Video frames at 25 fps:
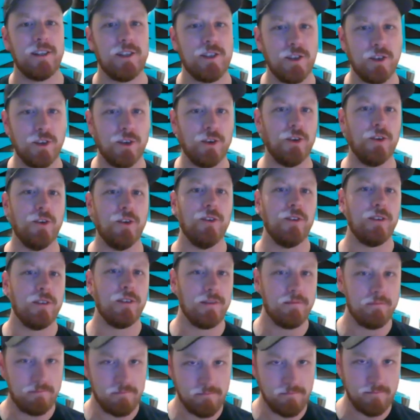to,
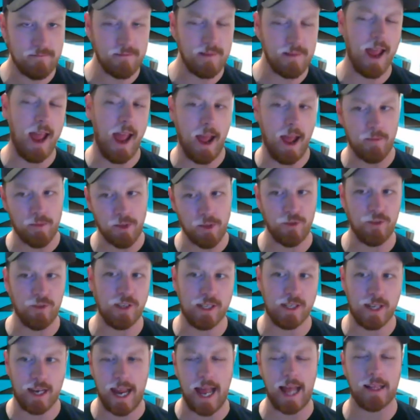yeah, the
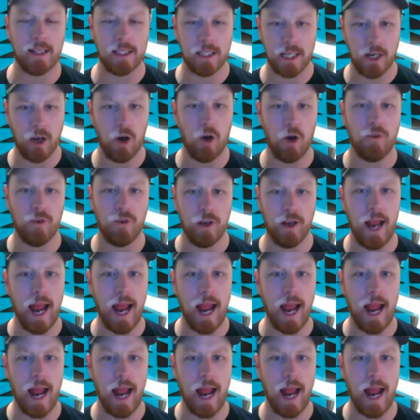physicality of it.